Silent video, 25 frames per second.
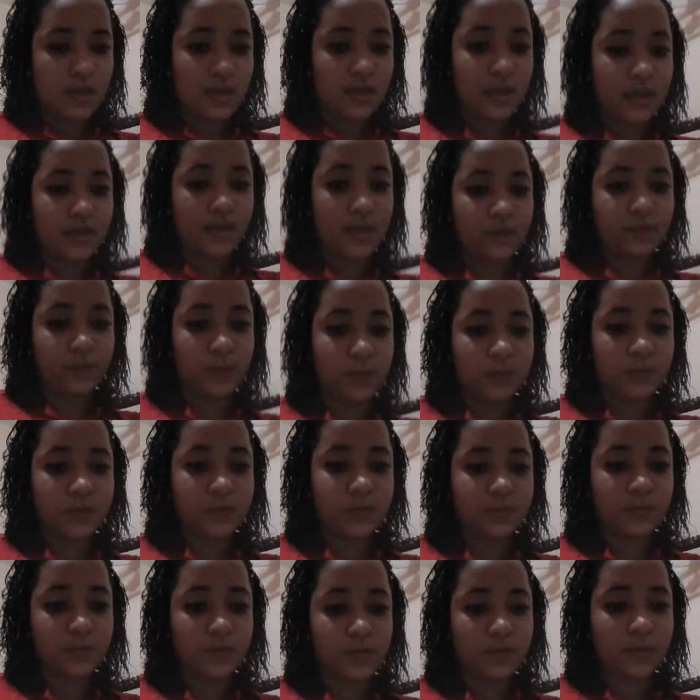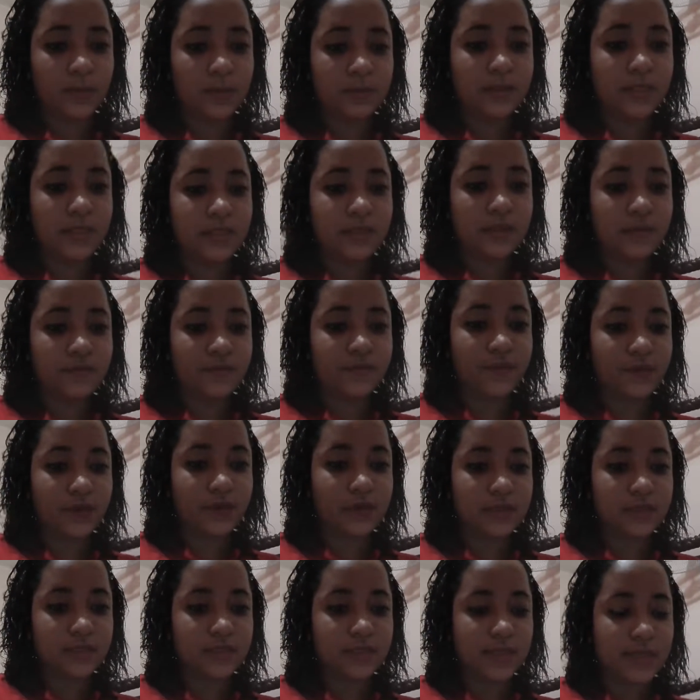levels probably
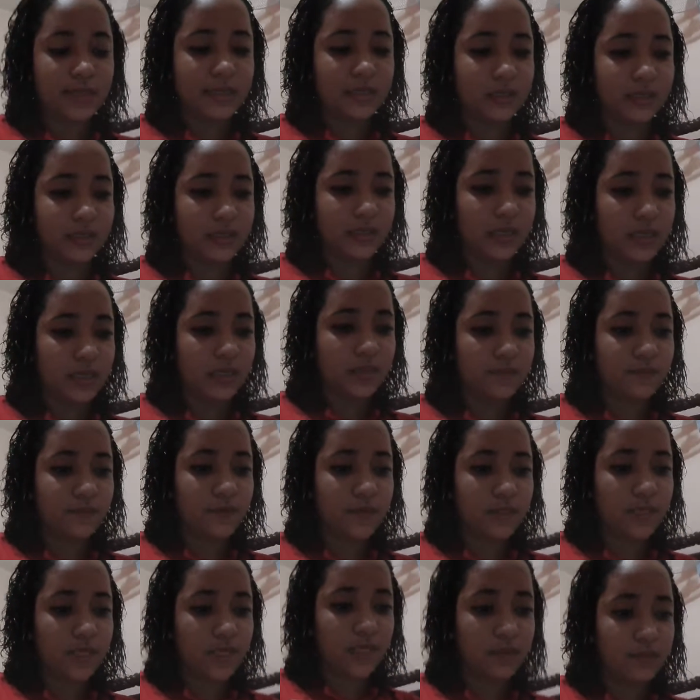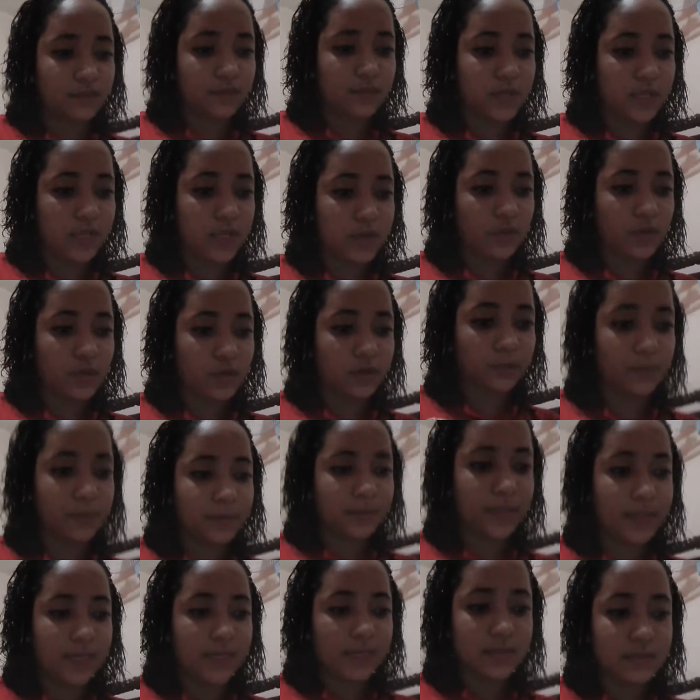differ slightly even if they were
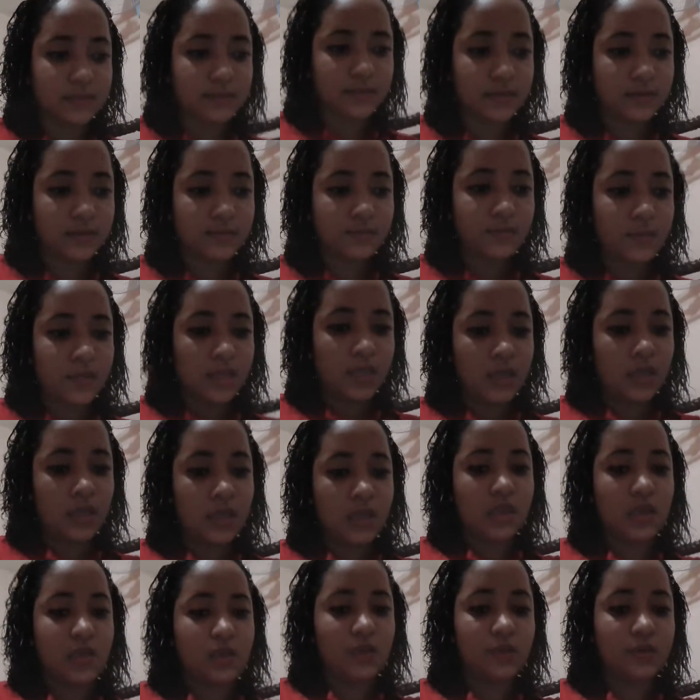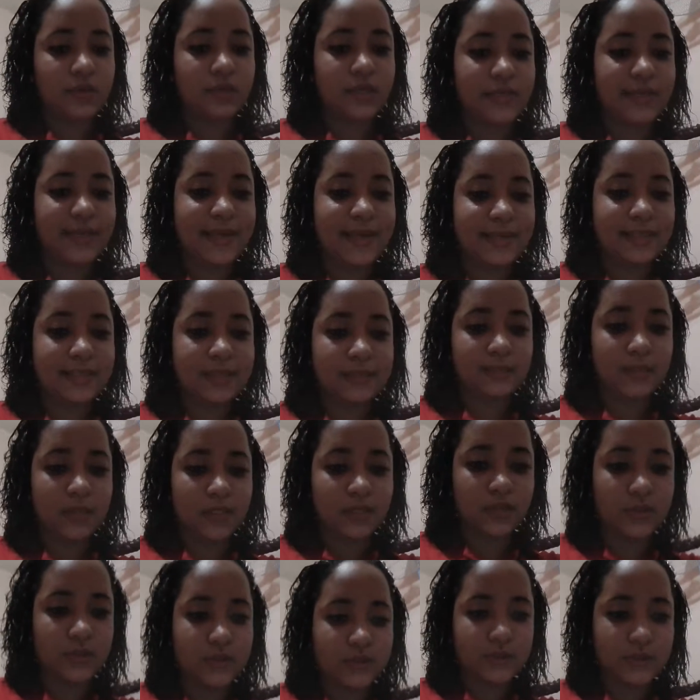placed in your class
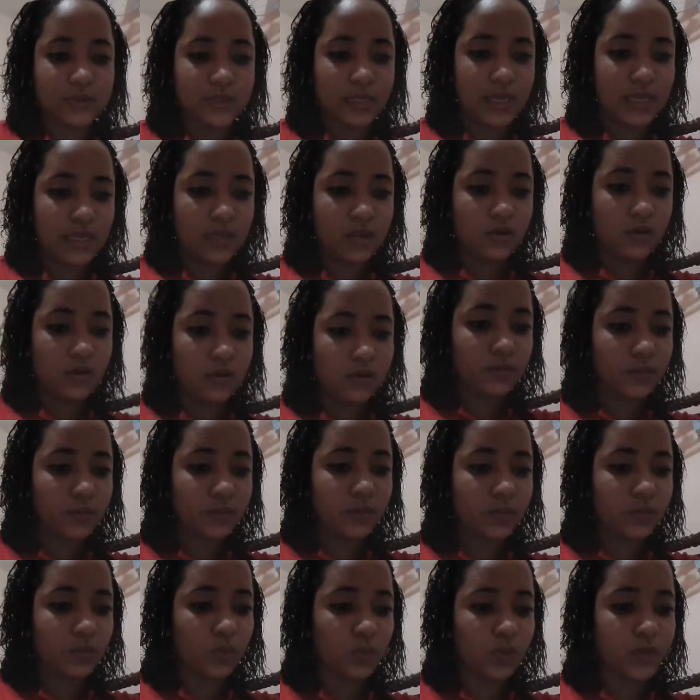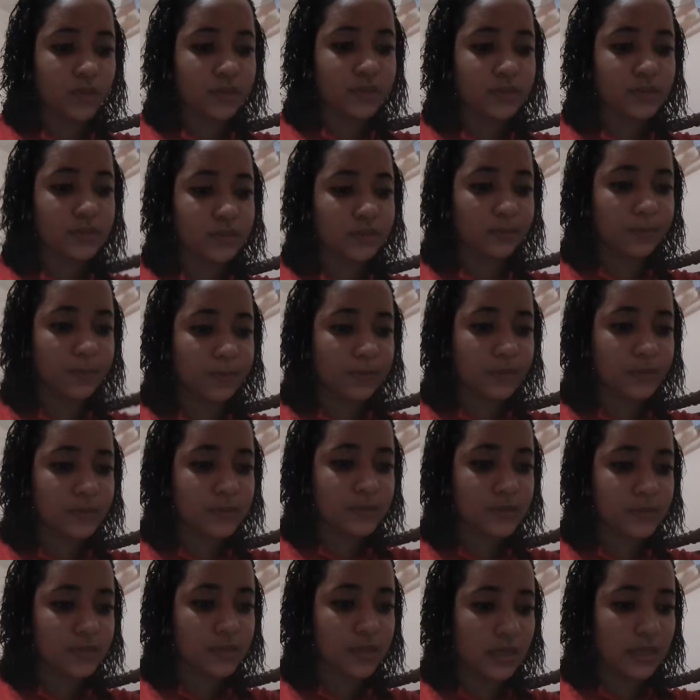because they all were
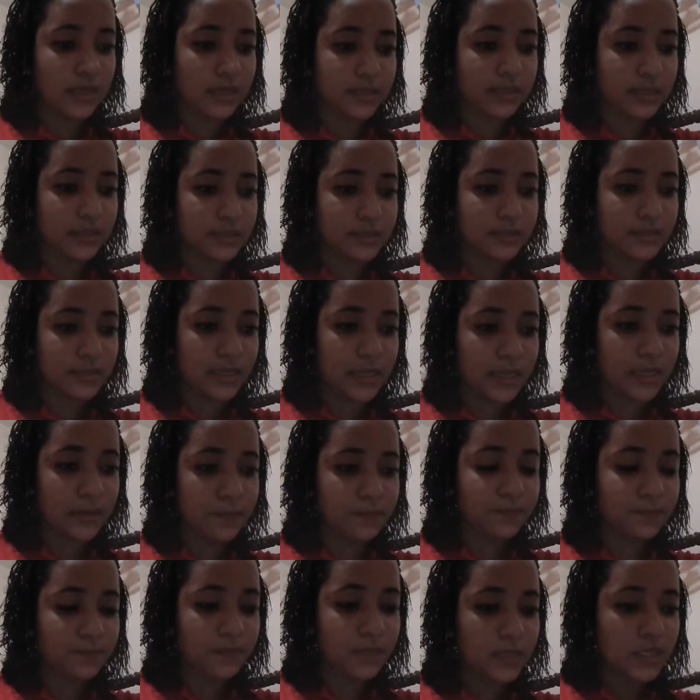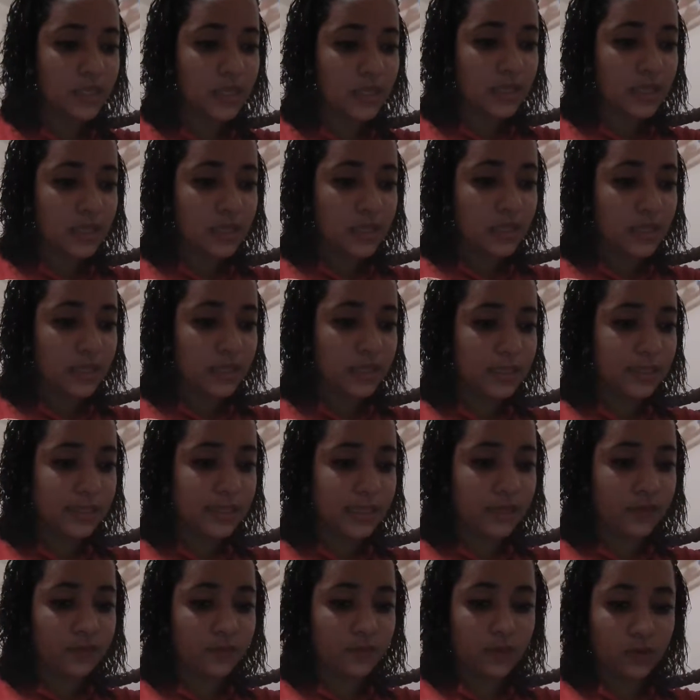supposed at the same
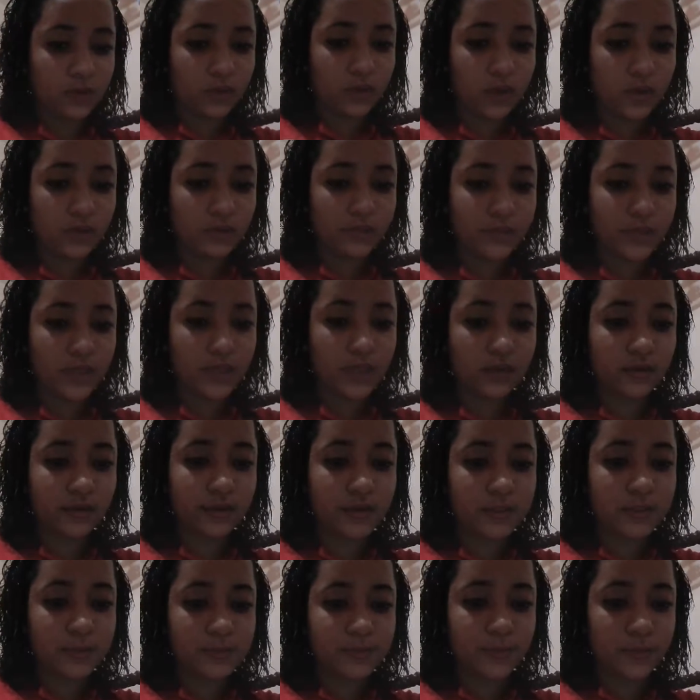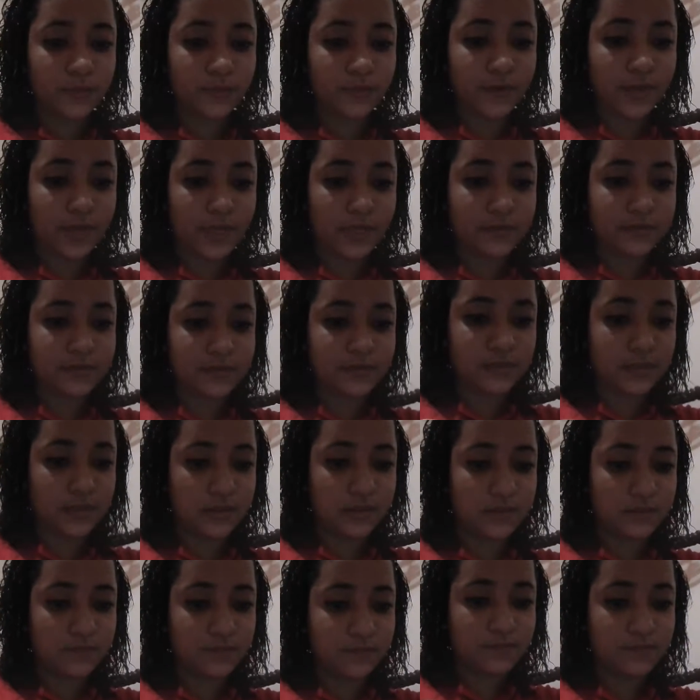level of English
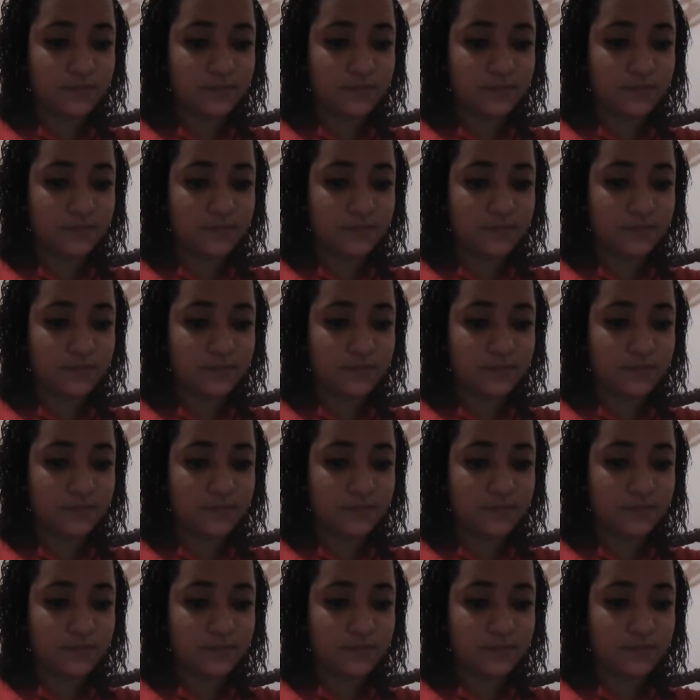proficiency.